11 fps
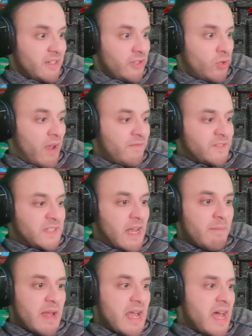You have
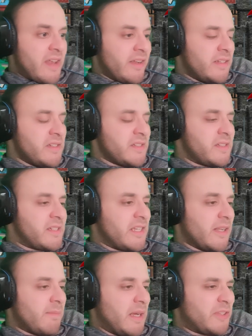some analysis
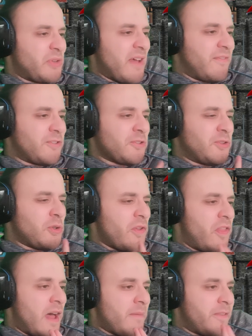skill, but you have to do
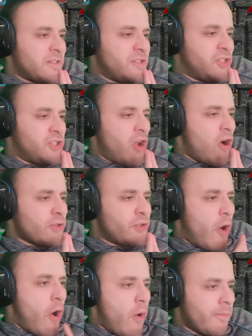something,
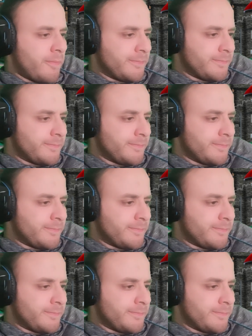JoJo!